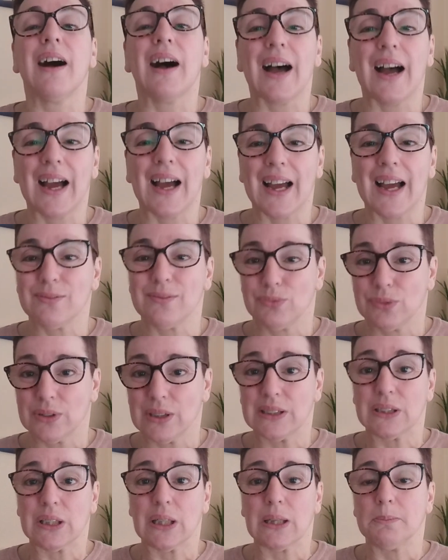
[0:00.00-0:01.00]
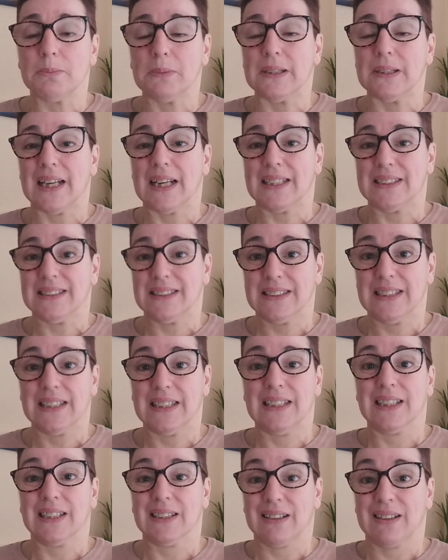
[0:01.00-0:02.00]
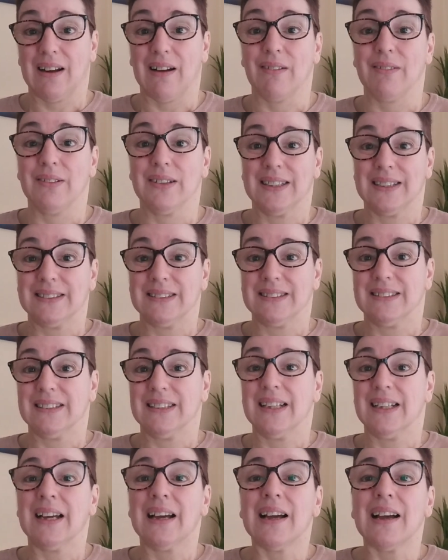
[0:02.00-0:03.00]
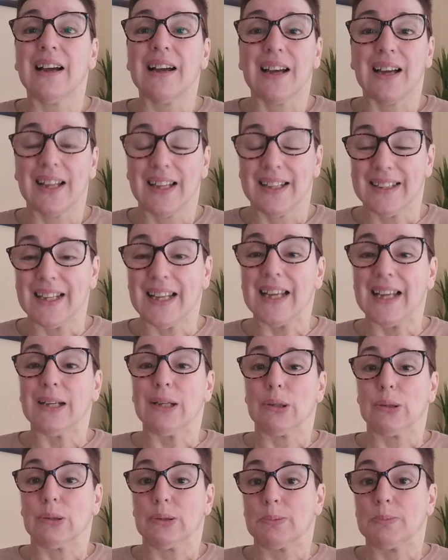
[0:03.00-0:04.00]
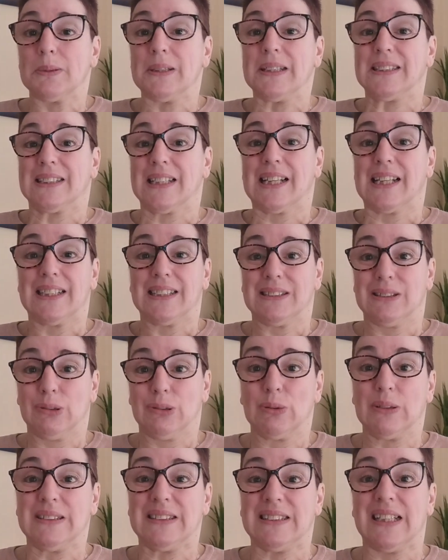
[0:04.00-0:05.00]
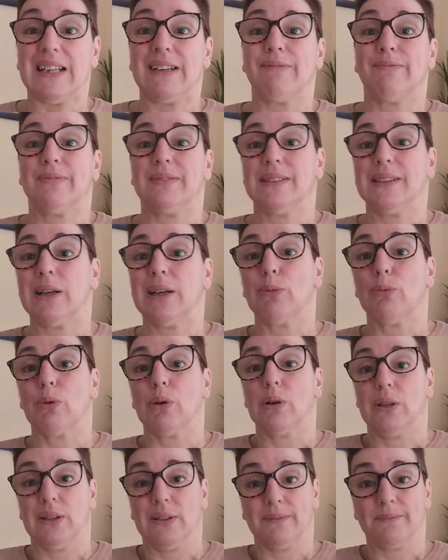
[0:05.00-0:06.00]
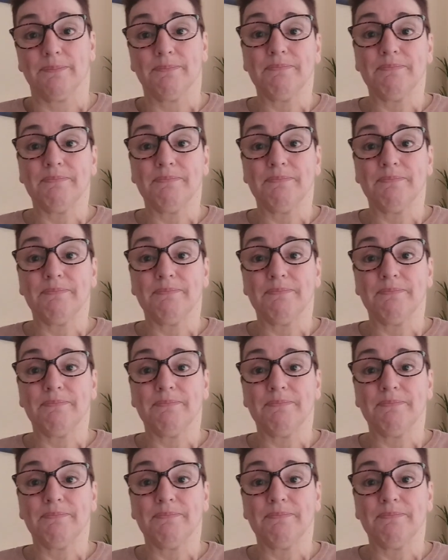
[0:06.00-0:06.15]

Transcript: I have determination and courage, and that helps me get to achieve what I want.